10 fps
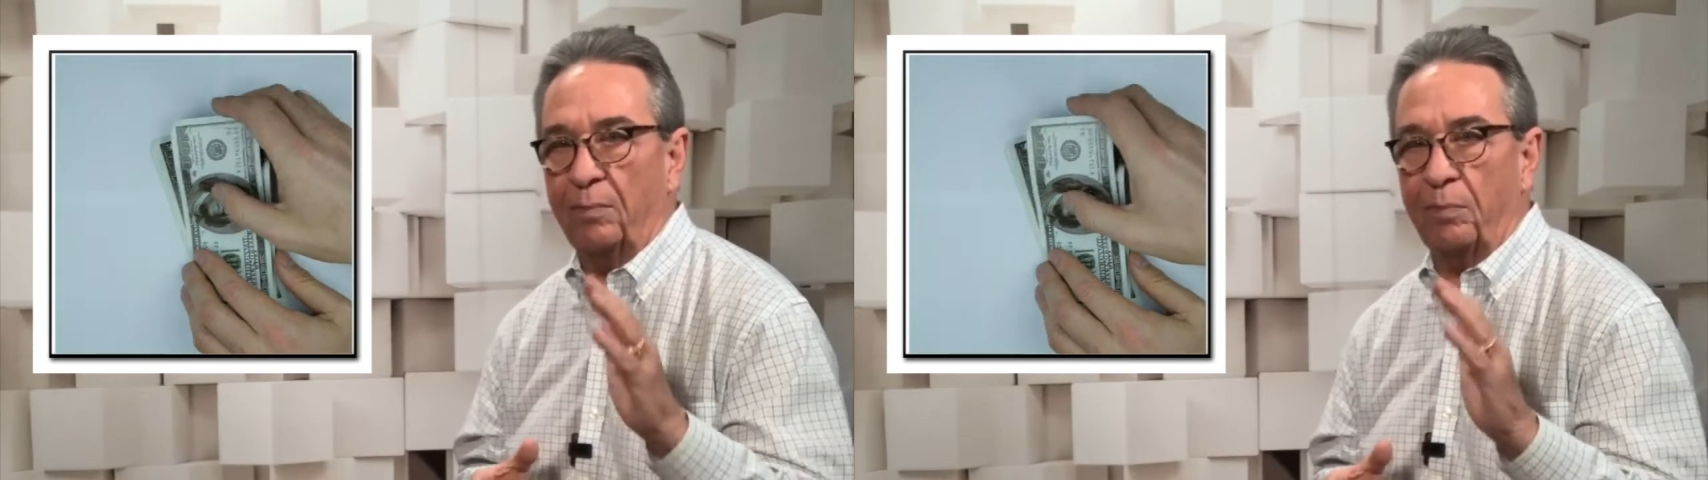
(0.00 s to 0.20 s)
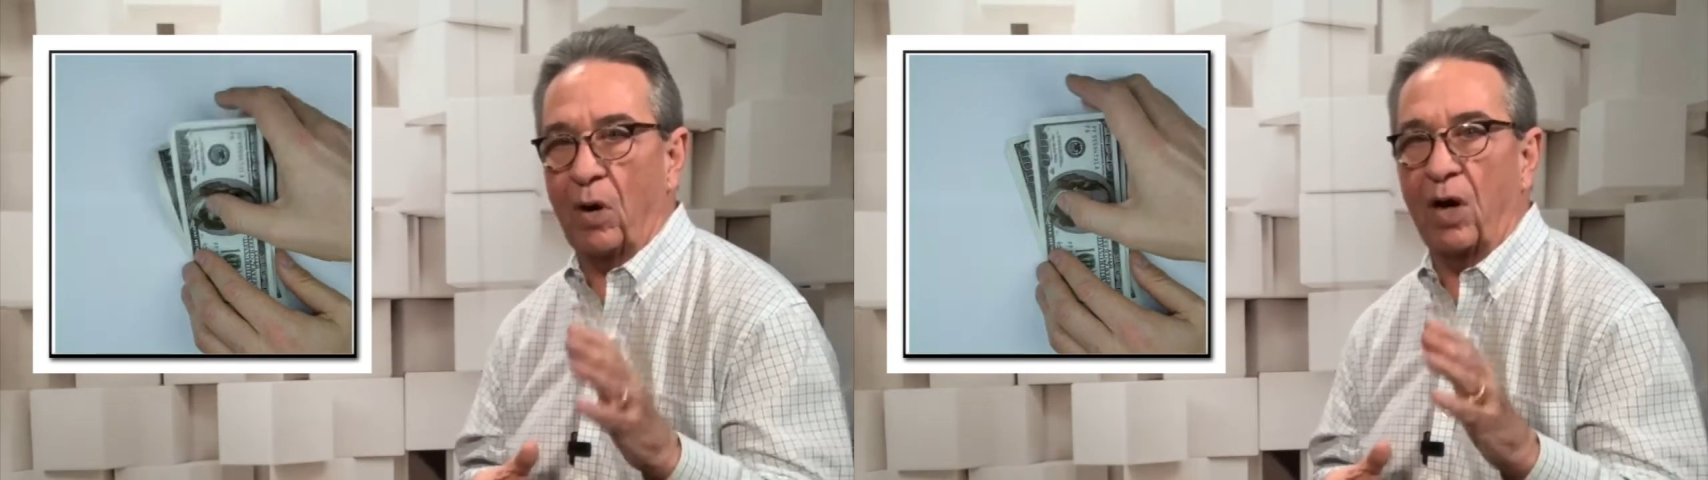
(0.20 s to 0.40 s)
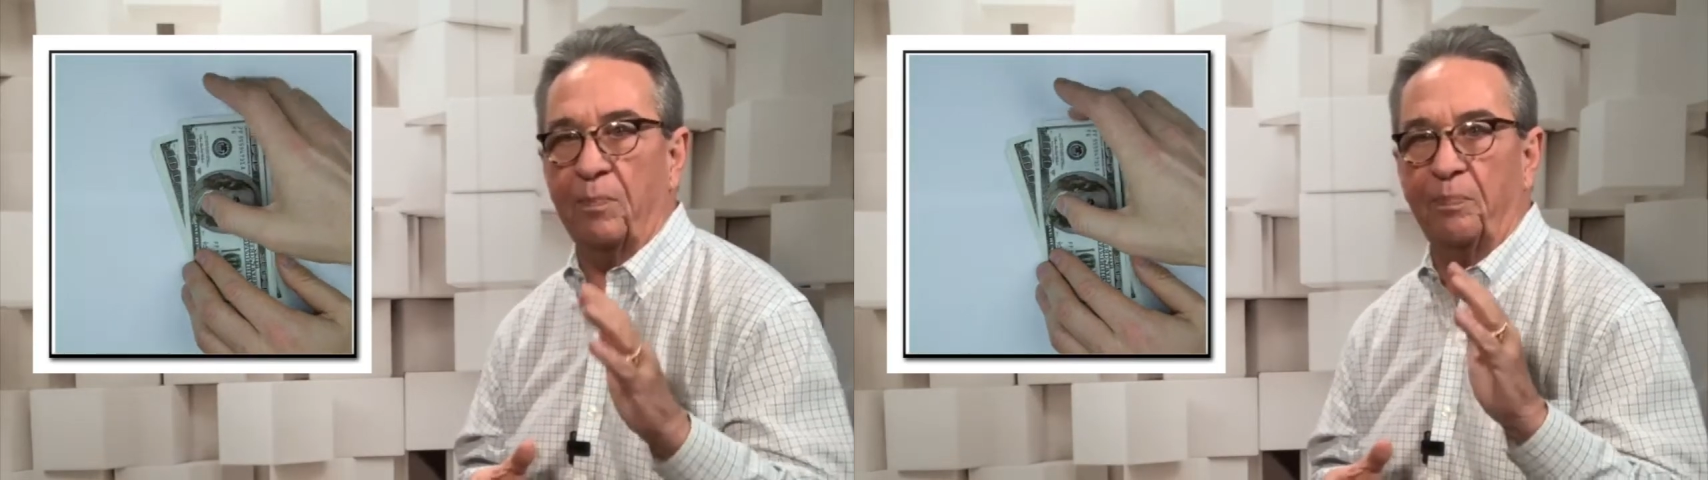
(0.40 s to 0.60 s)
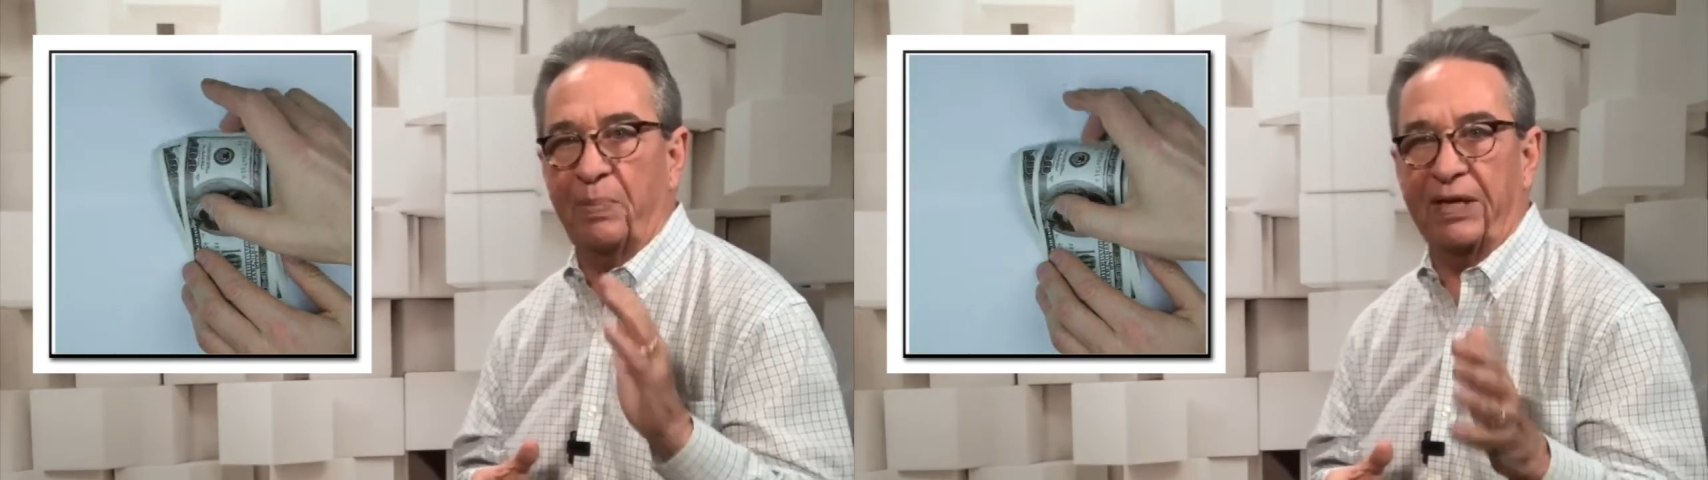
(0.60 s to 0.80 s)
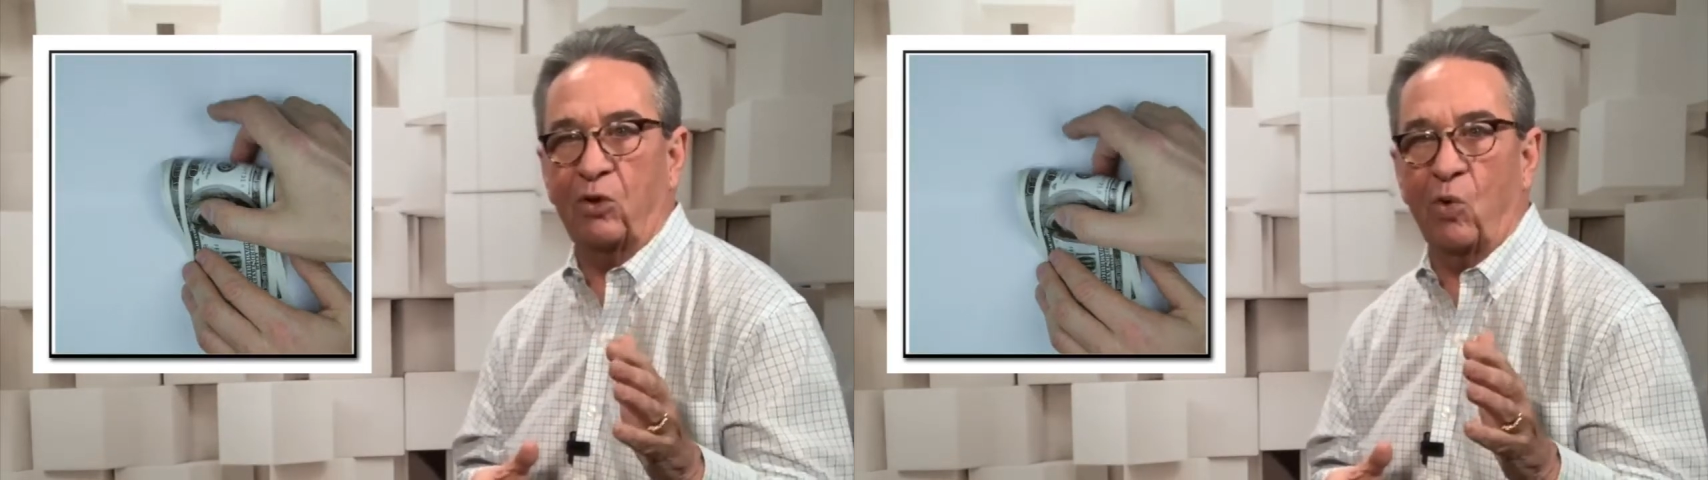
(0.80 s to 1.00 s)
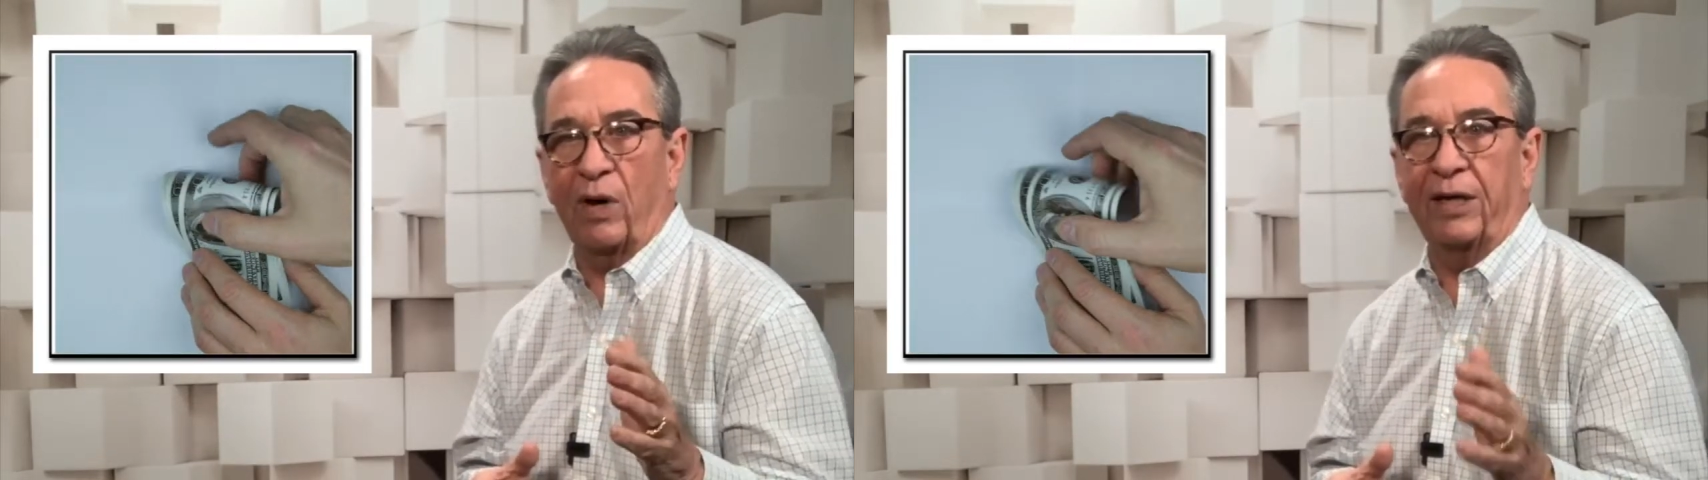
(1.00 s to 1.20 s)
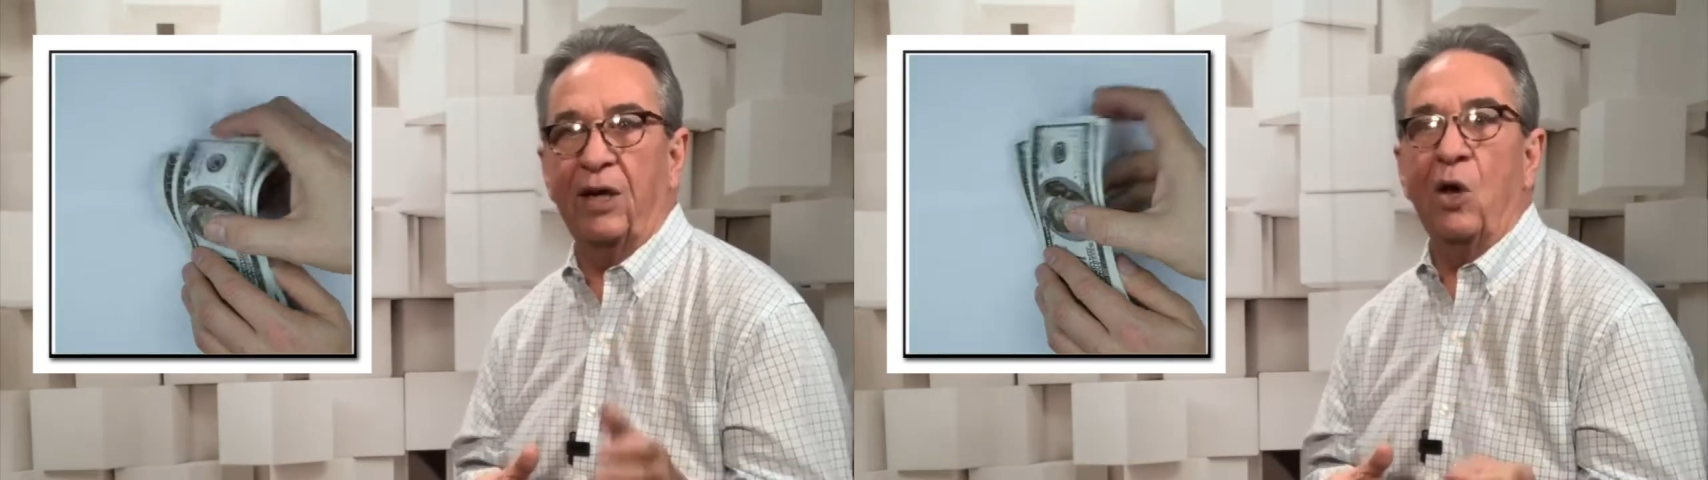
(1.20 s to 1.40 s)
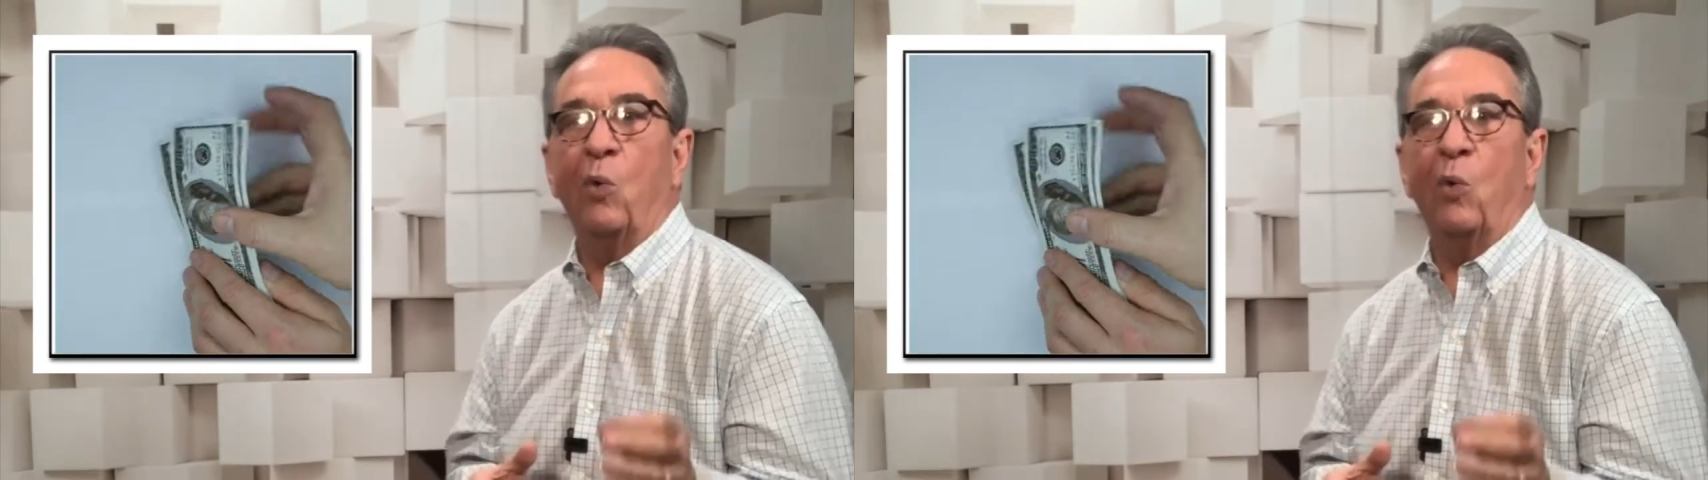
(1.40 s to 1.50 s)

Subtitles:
bought Bitcoin